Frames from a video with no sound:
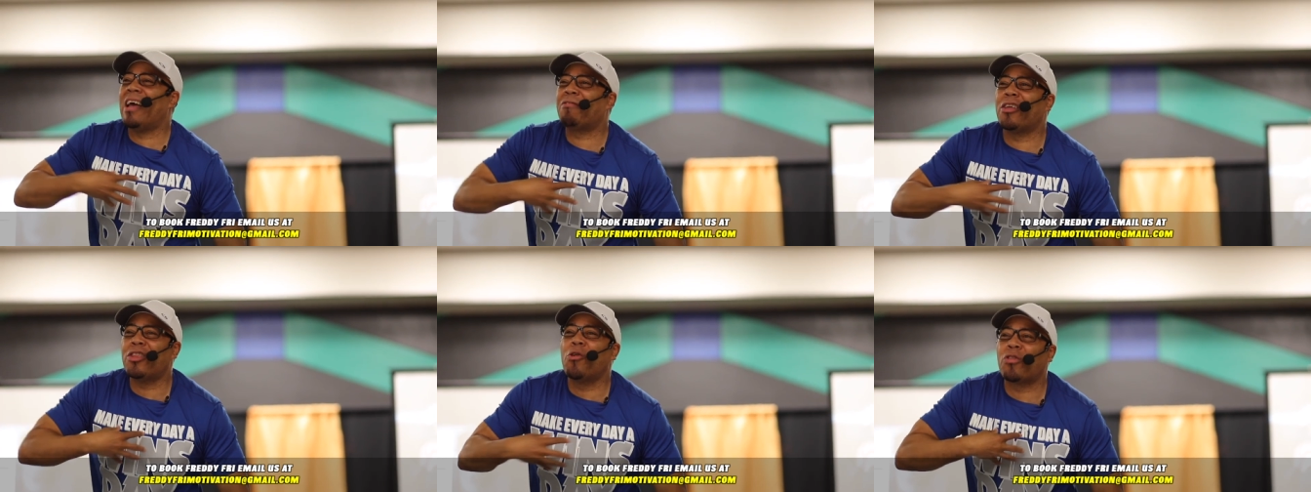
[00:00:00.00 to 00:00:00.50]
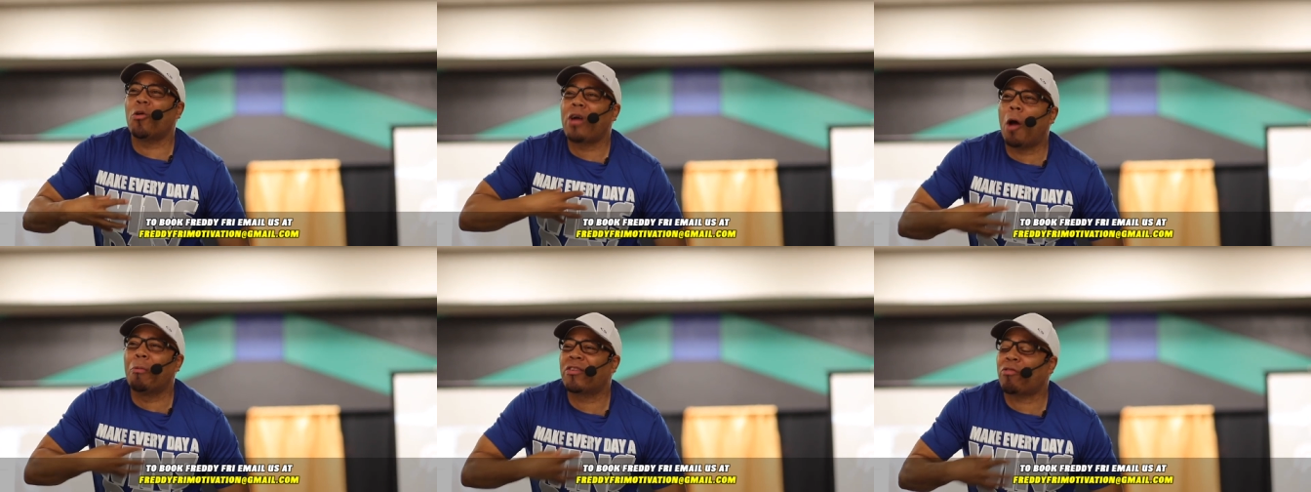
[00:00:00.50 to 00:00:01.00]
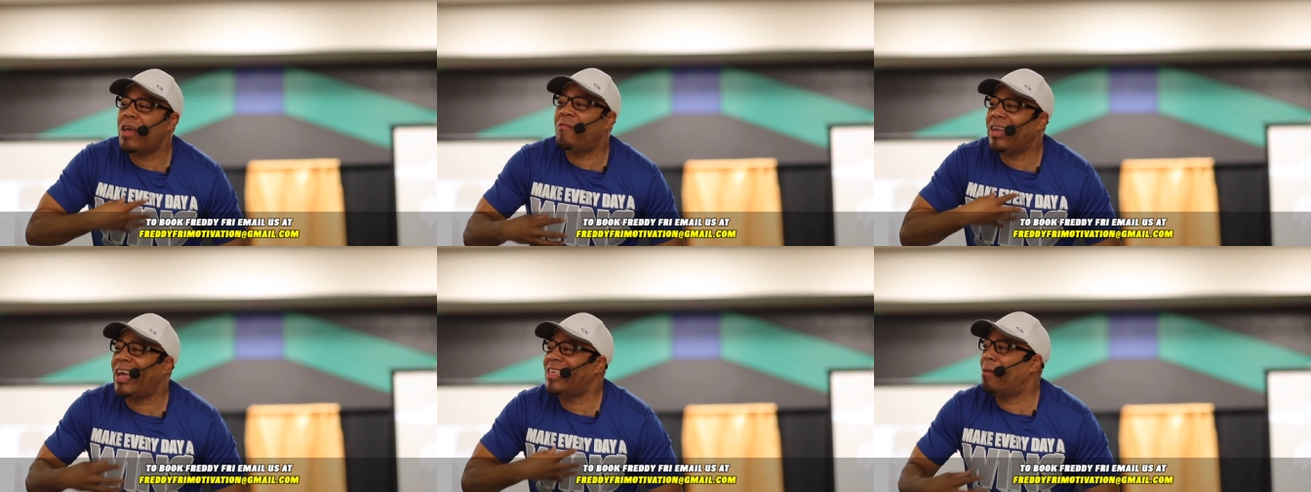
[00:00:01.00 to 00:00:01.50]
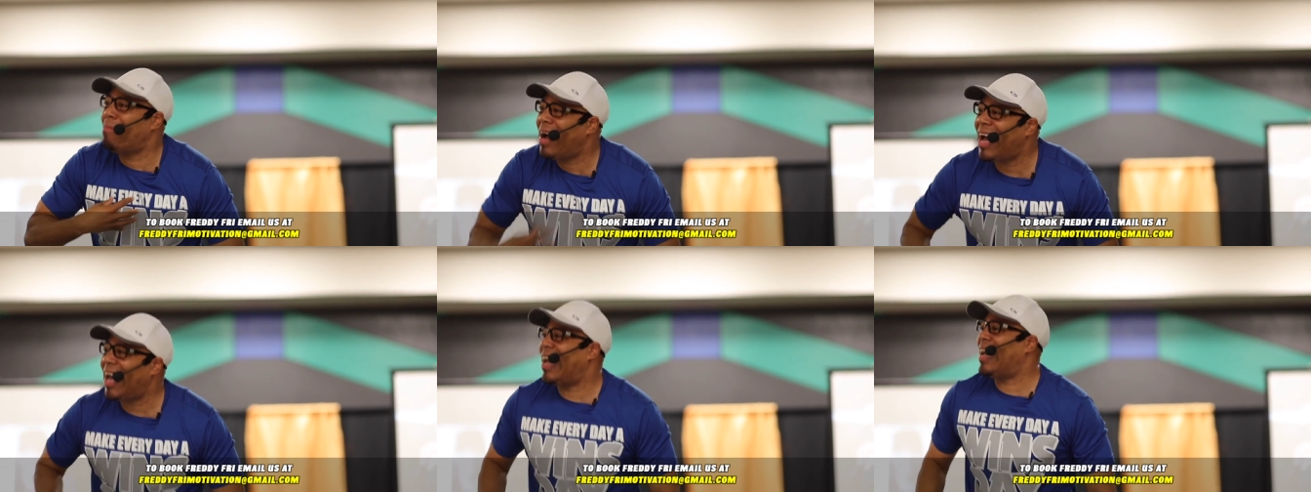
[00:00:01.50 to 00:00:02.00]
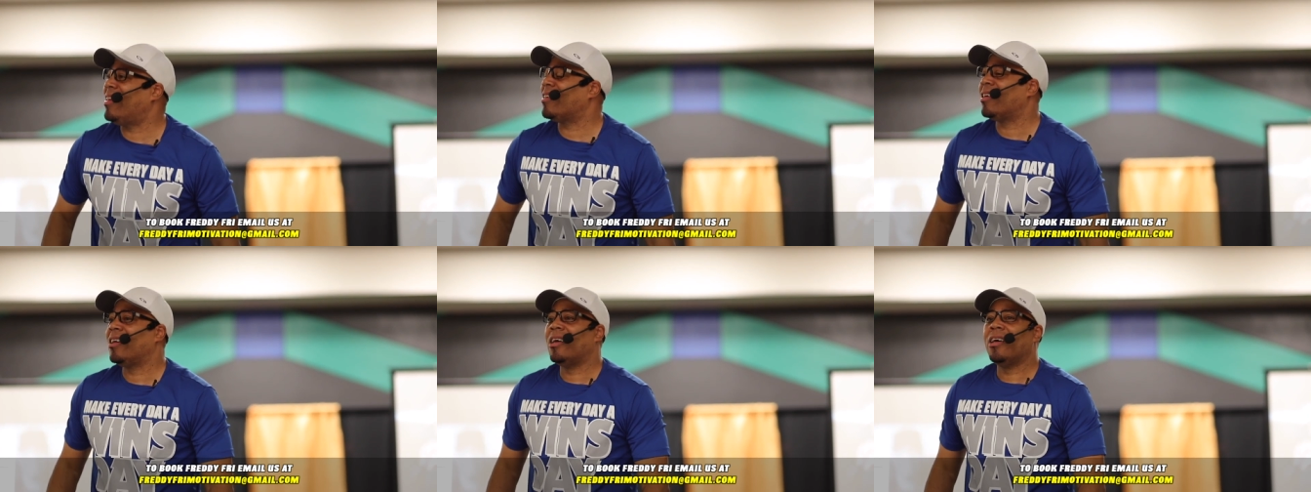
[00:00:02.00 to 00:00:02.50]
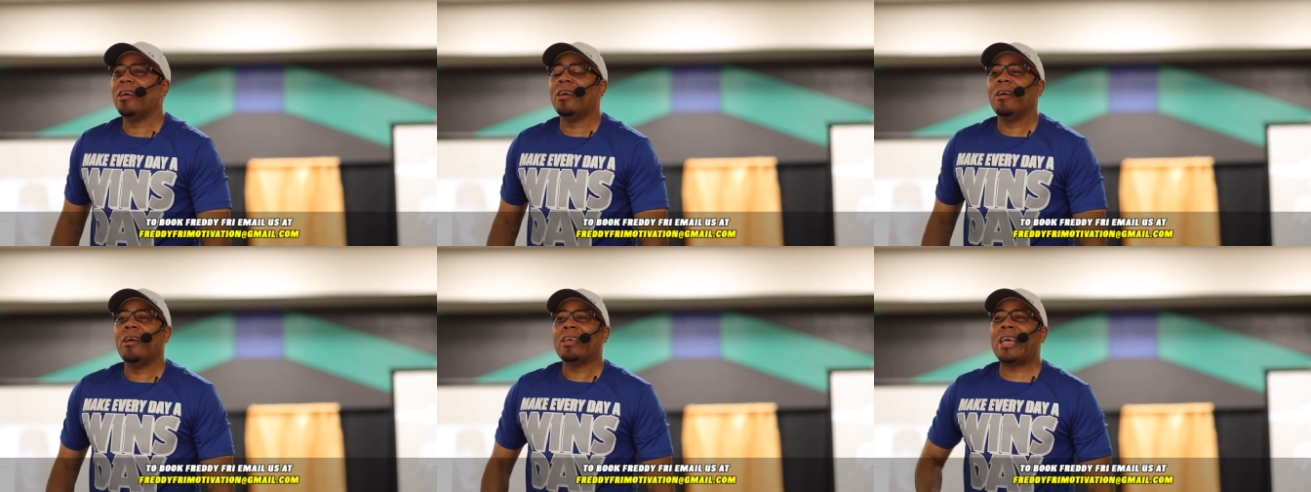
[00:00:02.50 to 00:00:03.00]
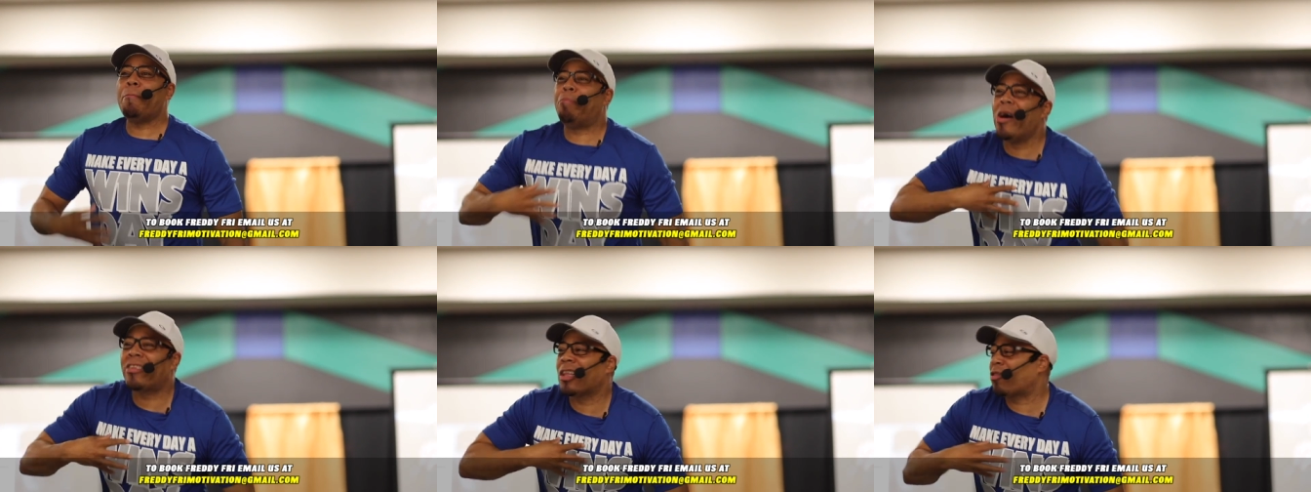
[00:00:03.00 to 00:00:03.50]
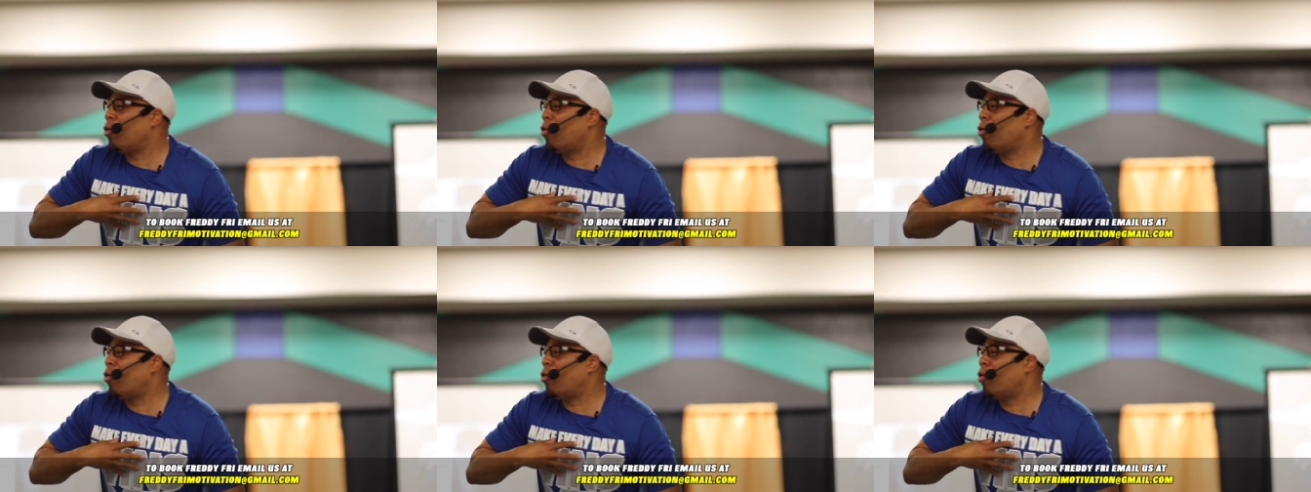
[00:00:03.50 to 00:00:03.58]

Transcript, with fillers: lives in you, so go retrieve it in your mind. Keep pushing